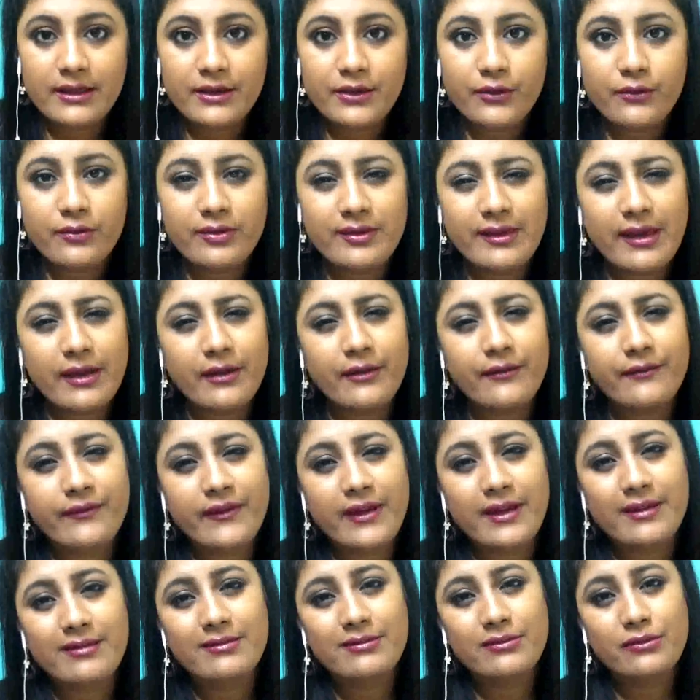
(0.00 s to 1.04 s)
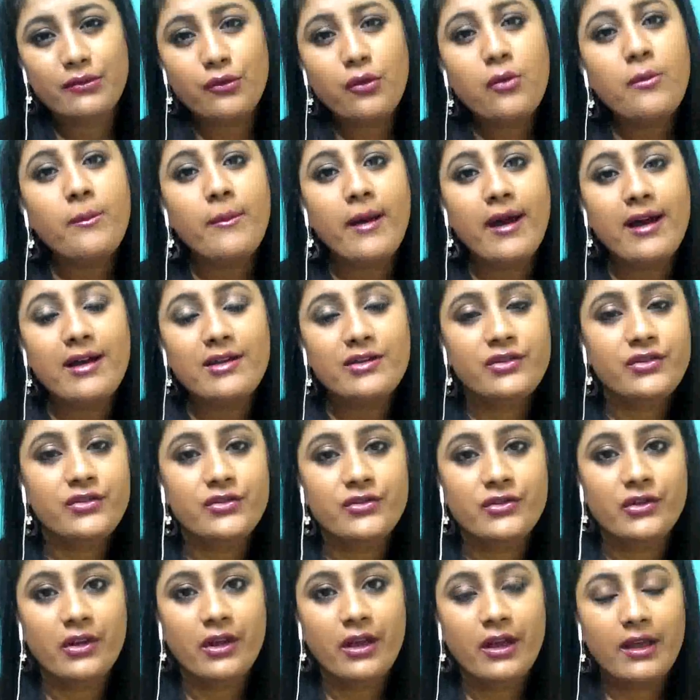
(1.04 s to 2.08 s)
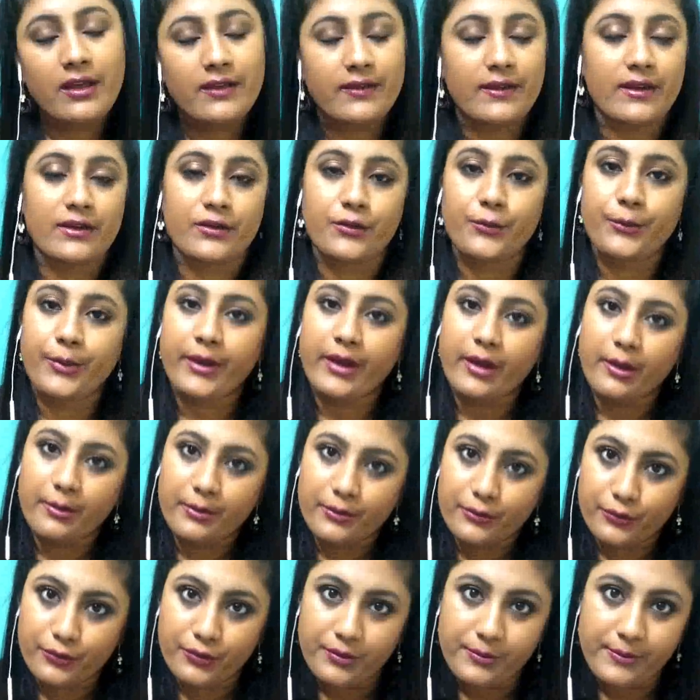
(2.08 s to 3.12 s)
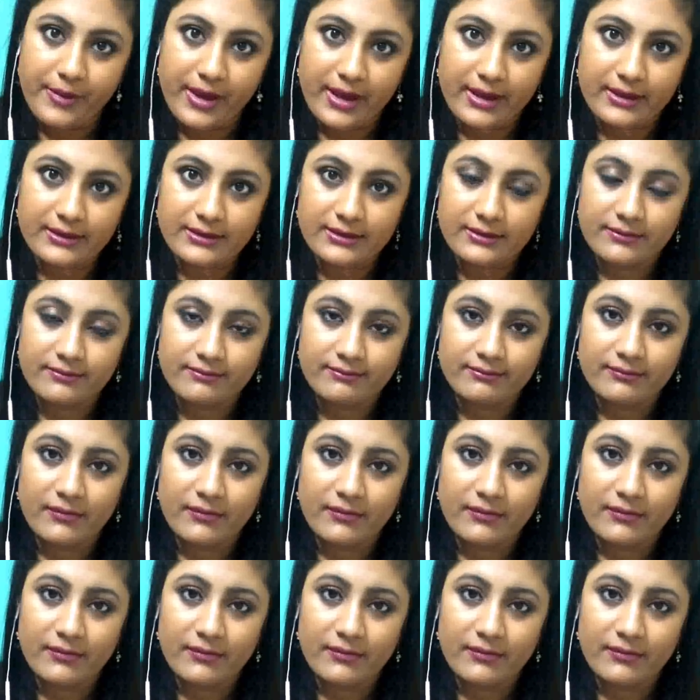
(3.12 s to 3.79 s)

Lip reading: that you sacrifice so much that you become a doormat.